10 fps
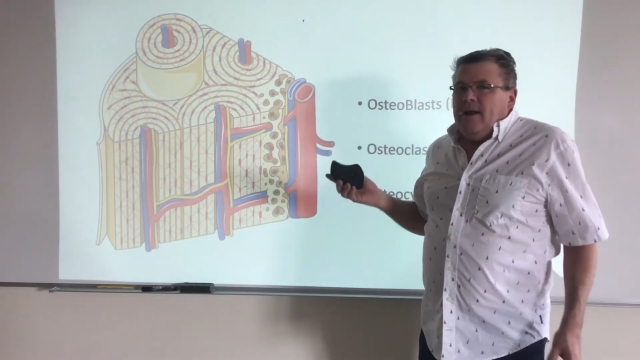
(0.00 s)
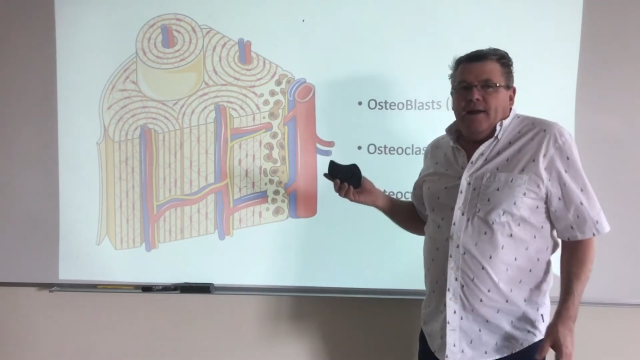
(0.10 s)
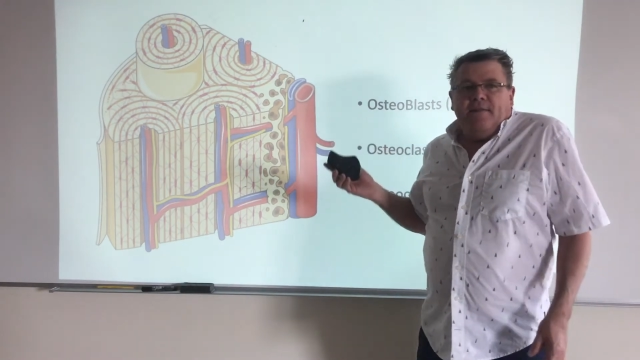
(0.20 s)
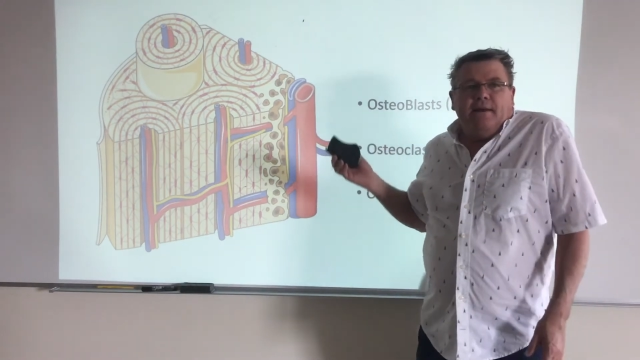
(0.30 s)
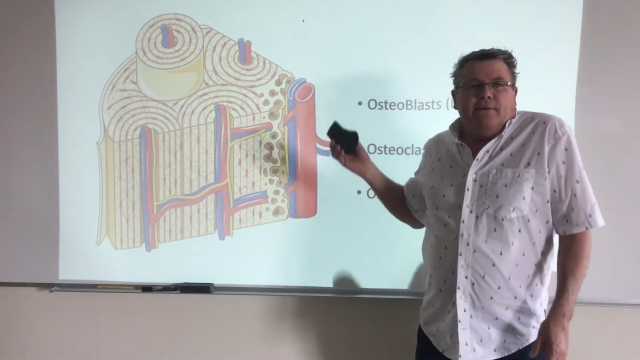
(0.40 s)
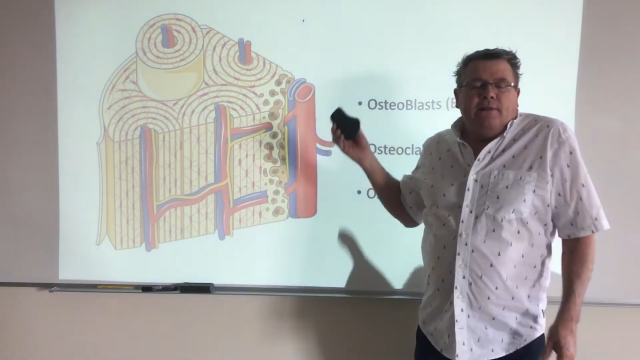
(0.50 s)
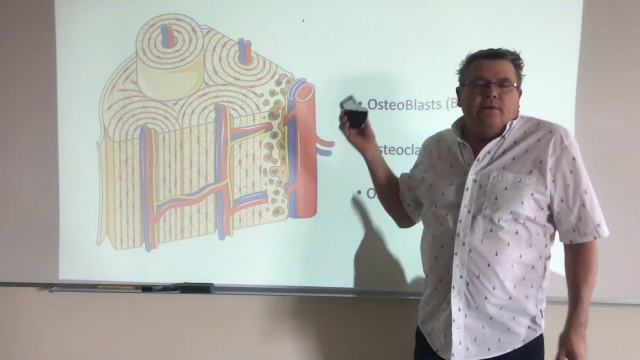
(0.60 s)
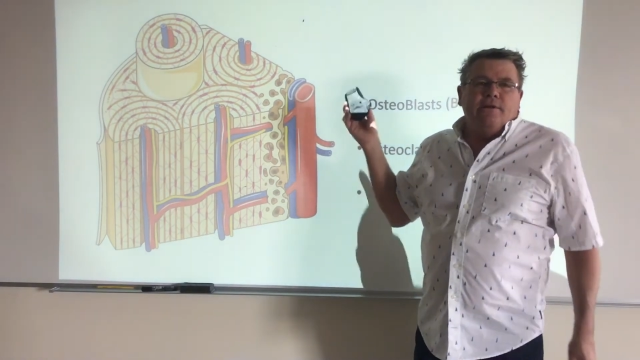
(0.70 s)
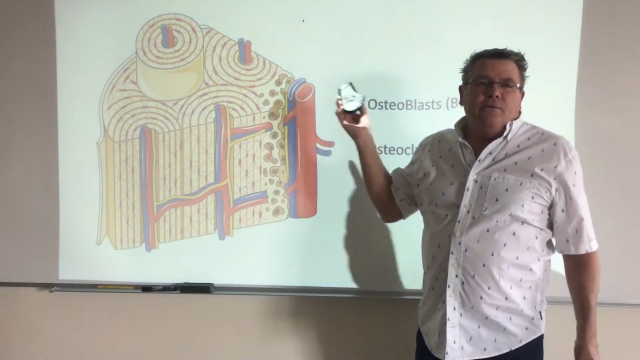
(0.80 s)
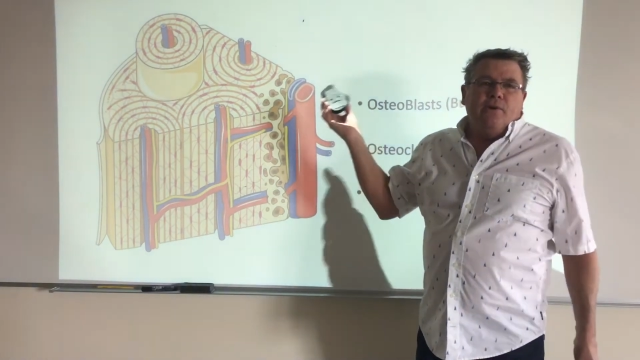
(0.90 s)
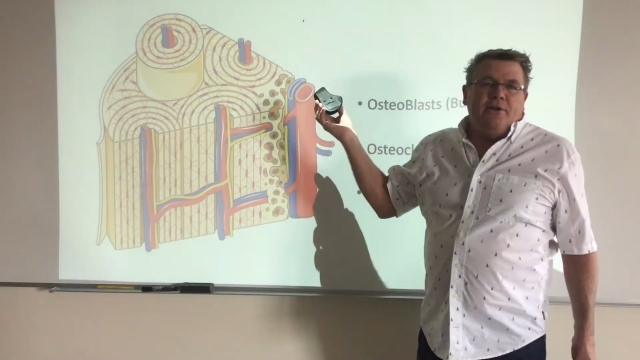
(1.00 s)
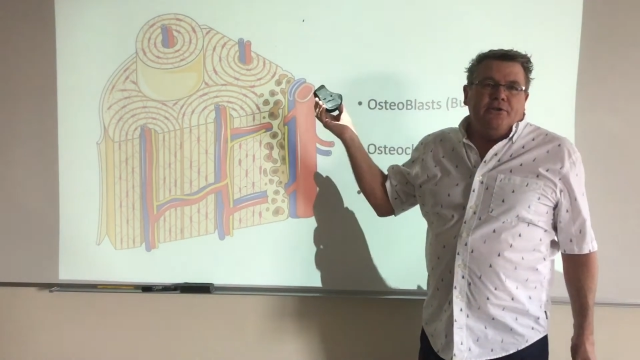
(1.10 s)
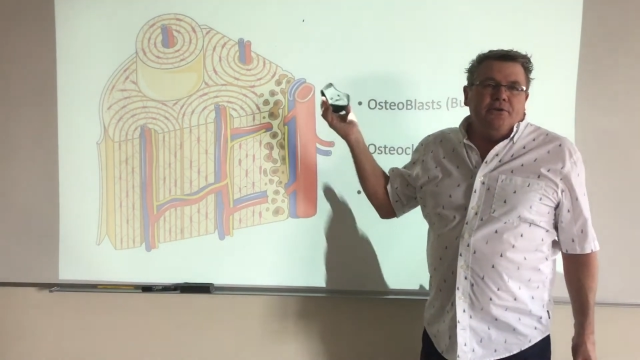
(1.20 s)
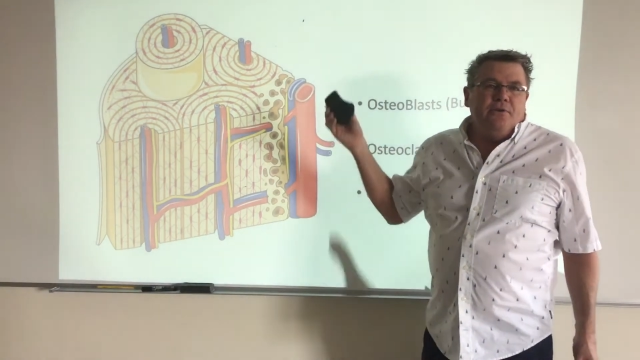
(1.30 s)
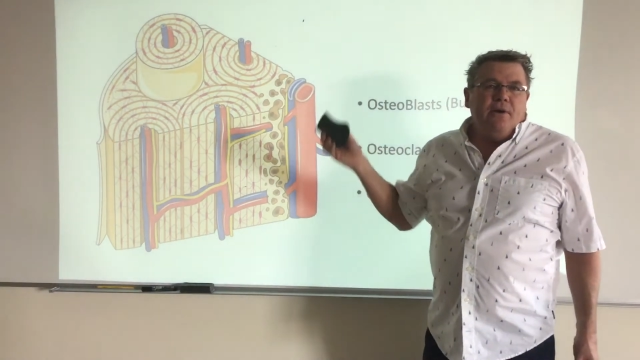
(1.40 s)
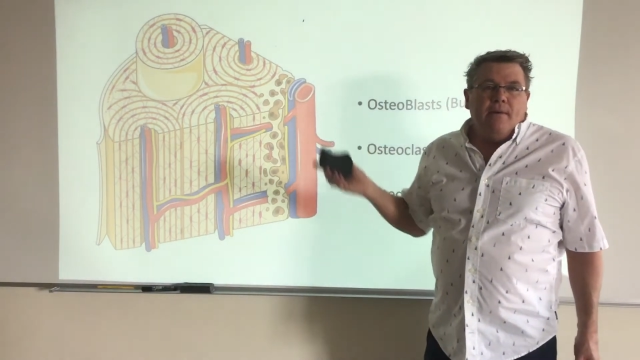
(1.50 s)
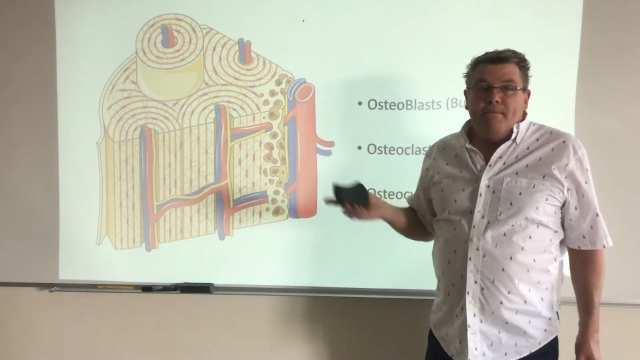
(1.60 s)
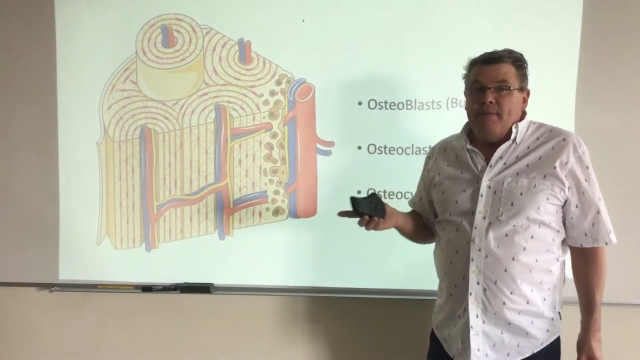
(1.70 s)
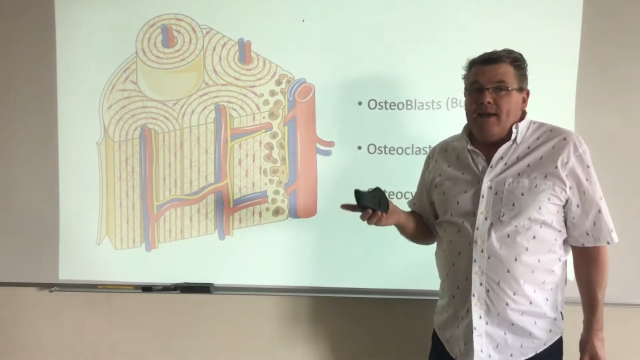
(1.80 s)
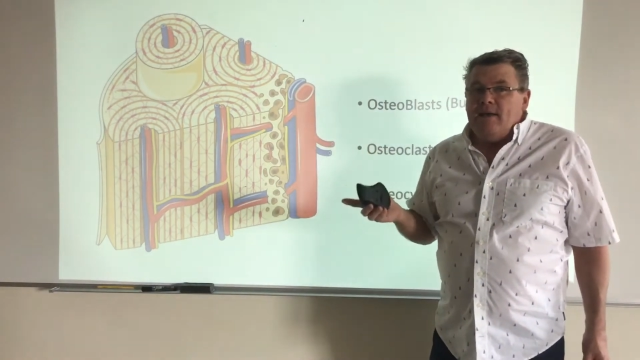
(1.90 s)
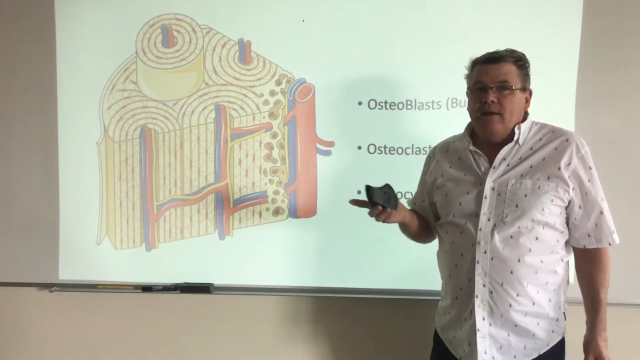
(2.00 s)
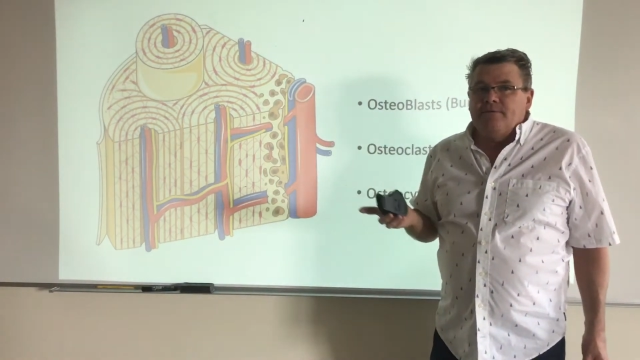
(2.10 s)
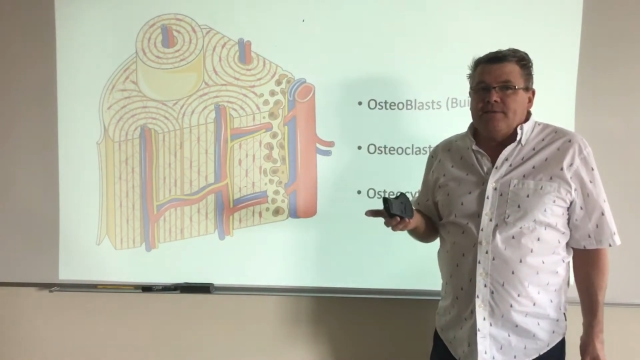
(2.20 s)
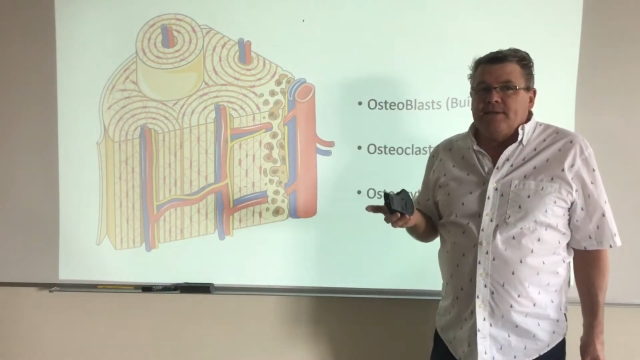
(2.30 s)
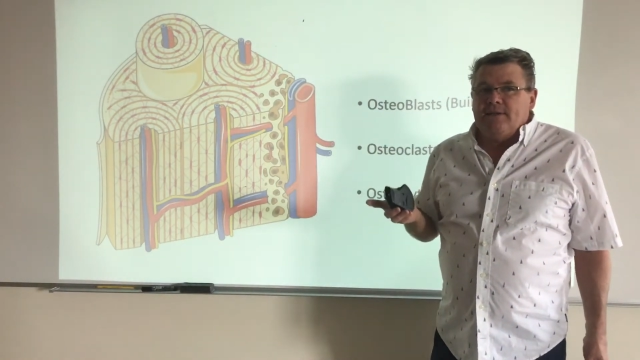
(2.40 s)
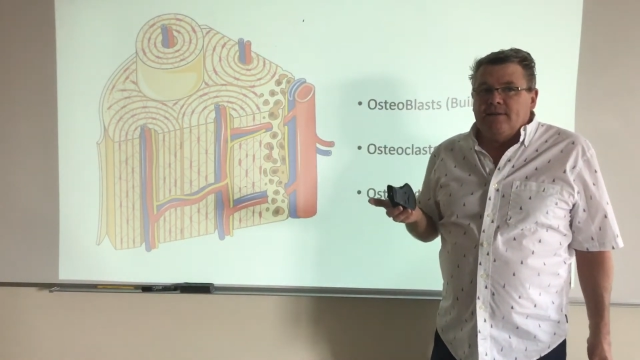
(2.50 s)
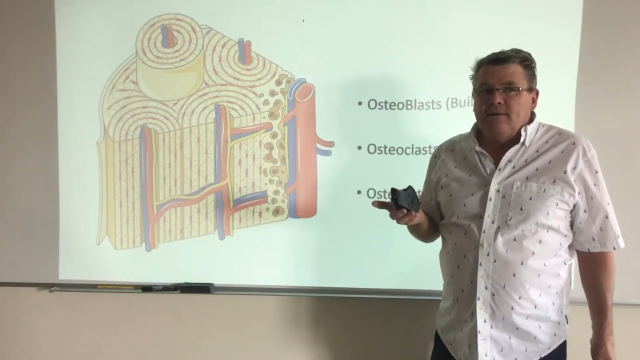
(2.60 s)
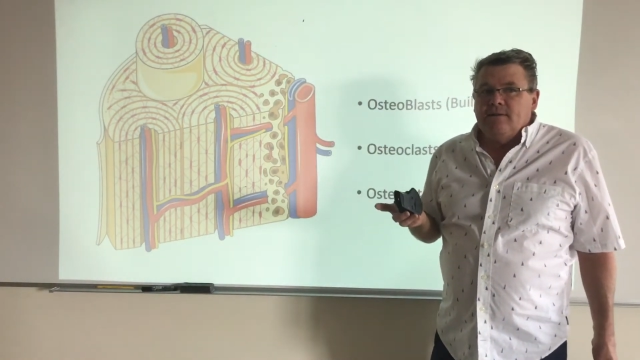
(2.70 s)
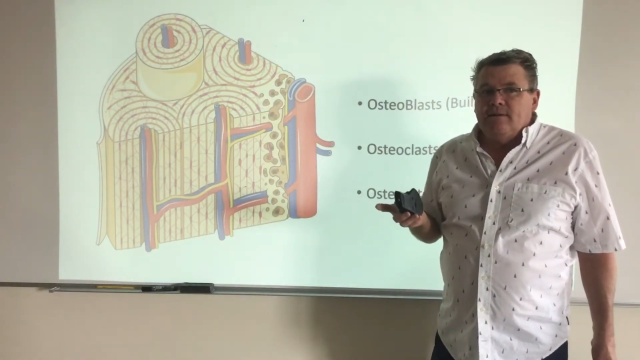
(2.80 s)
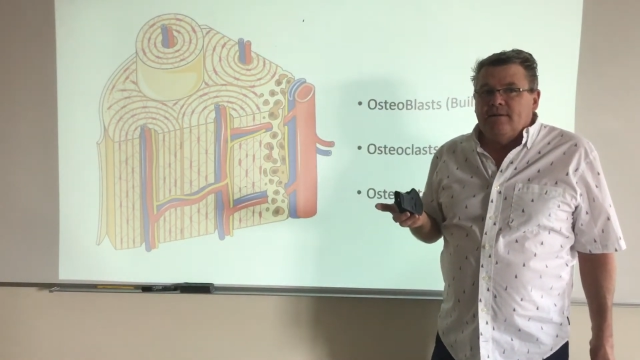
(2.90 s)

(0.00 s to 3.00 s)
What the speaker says: And then I want to look at what you may have seen